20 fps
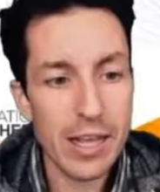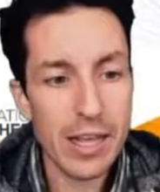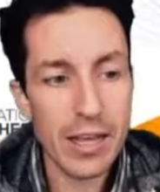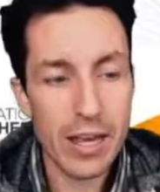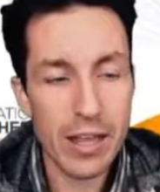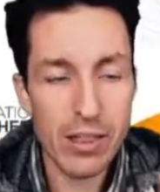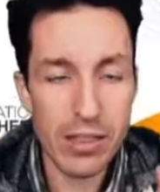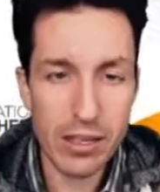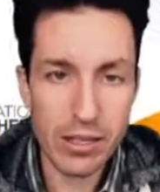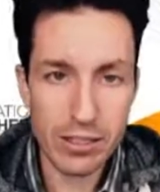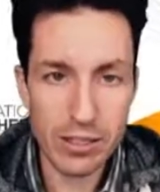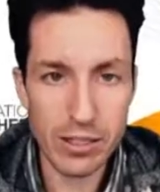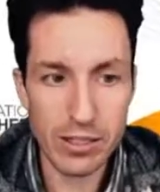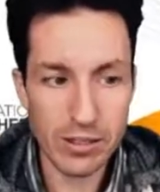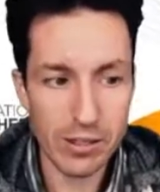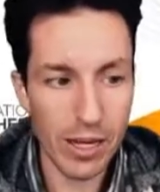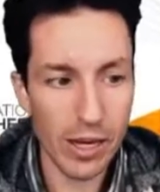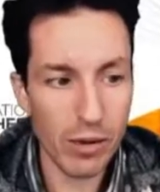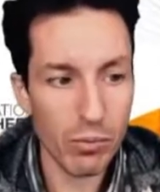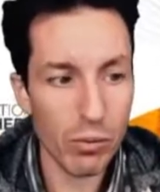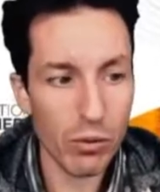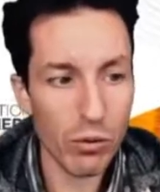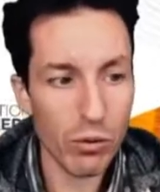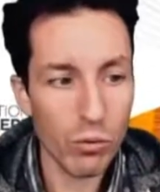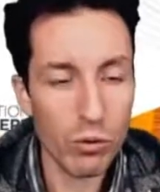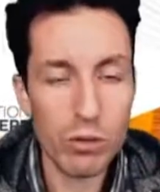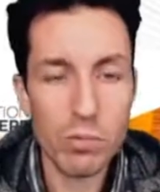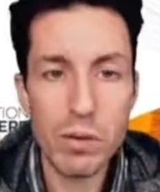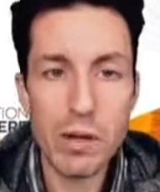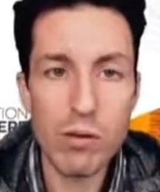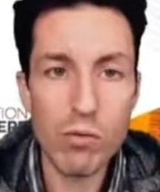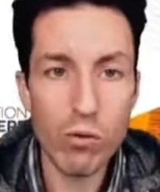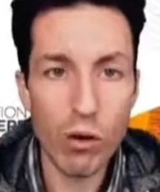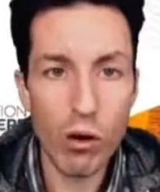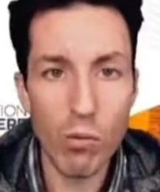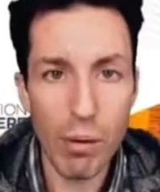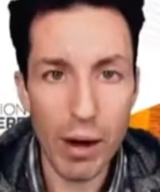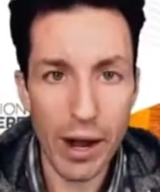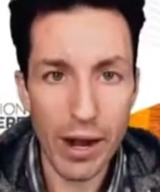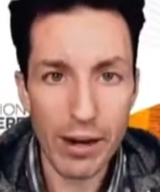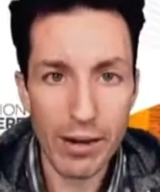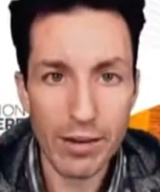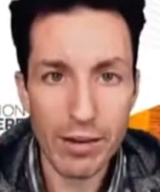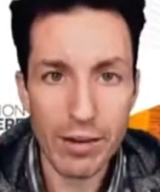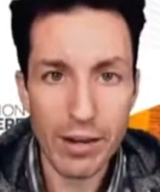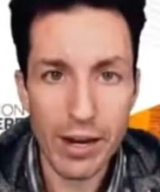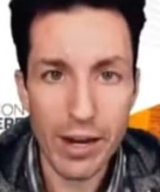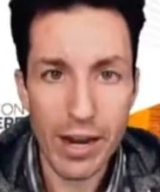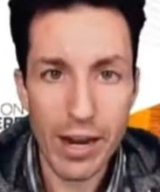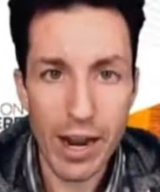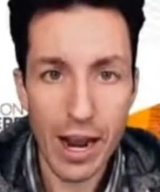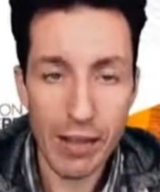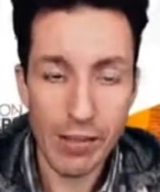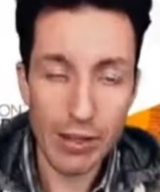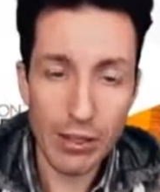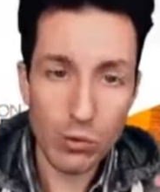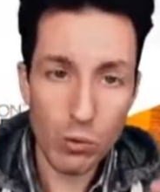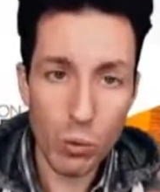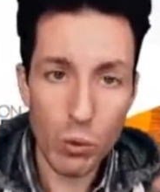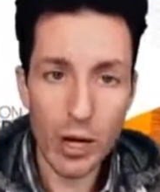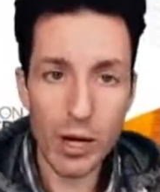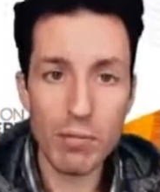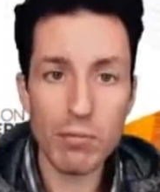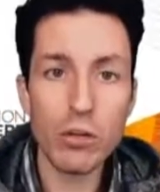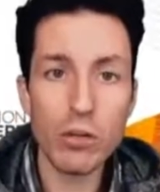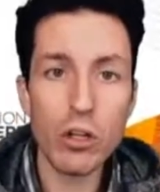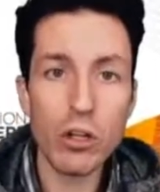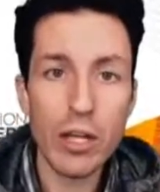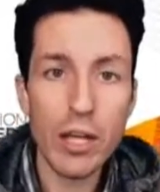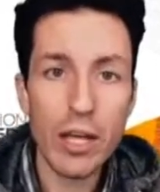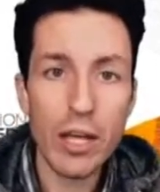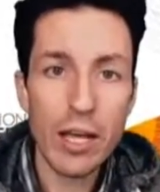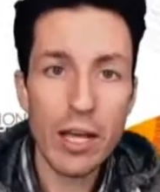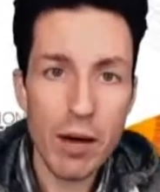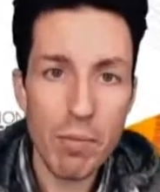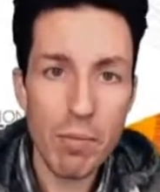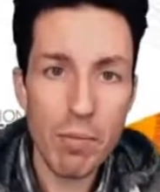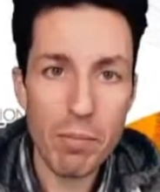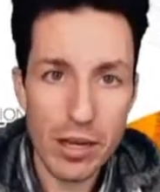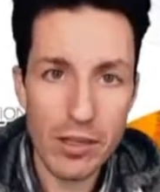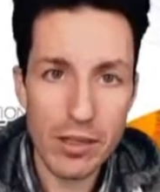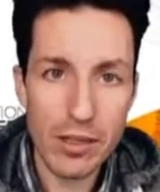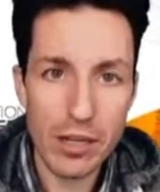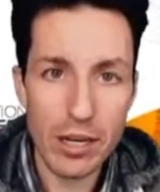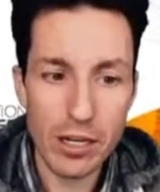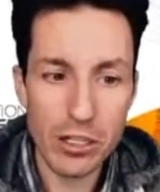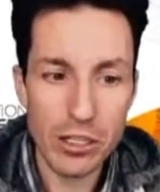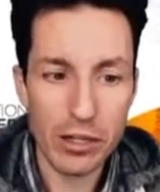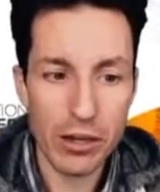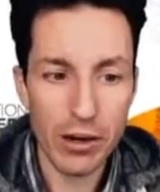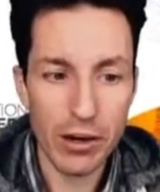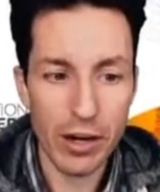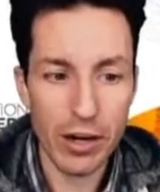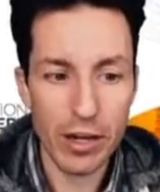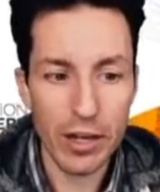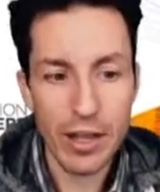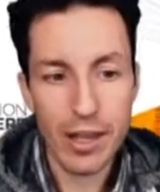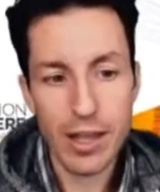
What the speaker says: in this example would be robot, and that's what I'm looking up in the dictionary.